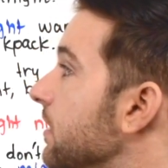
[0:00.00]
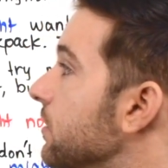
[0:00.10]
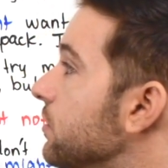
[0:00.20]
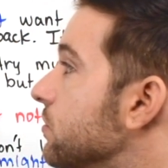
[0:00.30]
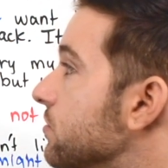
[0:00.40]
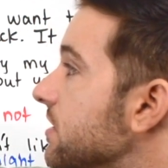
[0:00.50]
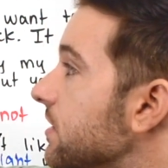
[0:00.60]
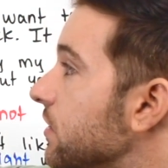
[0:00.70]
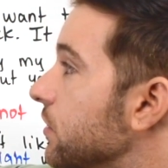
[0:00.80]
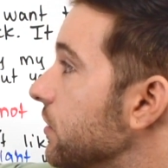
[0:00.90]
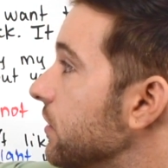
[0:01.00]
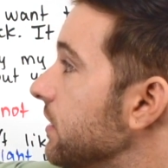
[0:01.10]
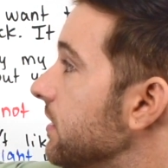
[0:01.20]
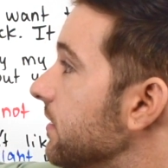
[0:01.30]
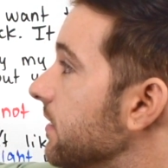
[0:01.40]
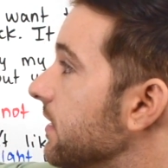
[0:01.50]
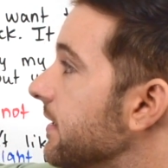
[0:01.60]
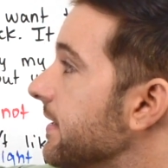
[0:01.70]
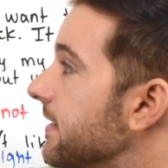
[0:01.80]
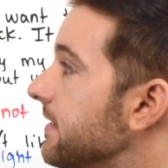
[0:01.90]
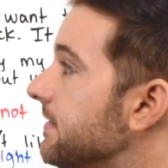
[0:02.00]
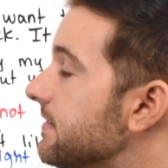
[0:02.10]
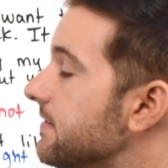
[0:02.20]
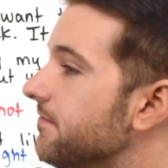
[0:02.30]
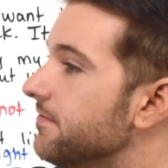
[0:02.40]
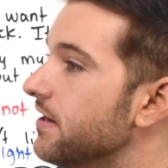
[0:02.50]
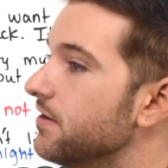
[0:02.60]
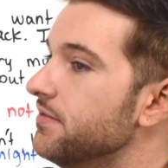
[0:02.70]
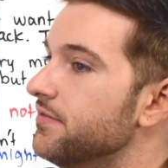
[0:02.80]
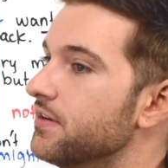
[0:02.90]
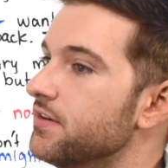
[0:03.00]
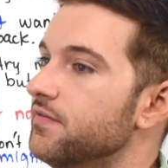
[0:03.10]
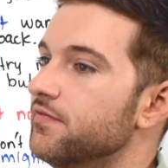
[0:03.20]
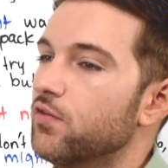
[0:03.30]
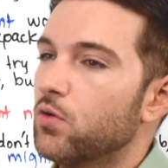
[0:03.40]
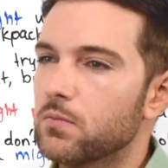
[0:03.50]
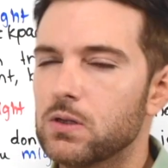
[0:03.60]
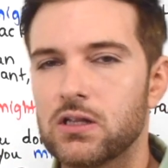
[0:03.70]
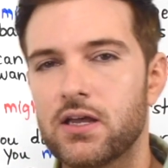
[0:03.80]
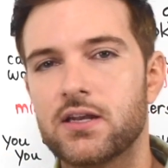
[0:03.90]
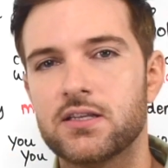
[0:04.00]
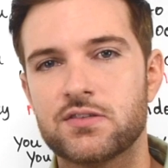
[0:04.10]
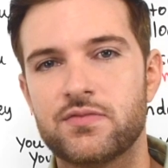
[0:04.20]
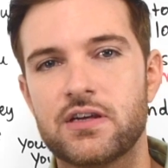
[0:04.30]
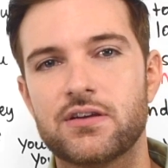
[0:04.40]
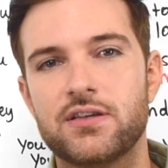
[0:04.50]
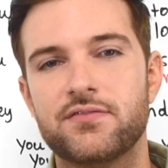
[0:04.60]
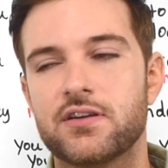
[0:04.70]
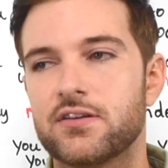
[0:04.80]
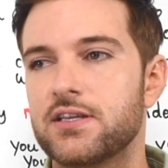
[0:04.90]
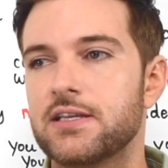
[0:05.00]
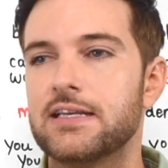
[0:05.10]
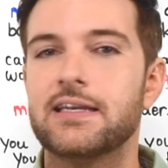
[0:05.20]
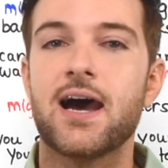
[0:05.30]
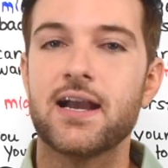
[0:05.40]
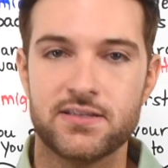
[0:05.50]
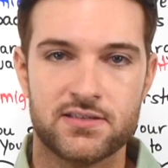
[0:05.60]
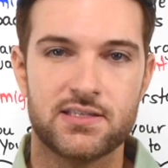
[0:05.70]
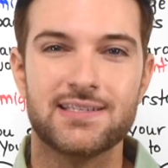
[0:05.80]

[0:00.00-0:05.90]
using could is very, very formal, and it's very, very nice.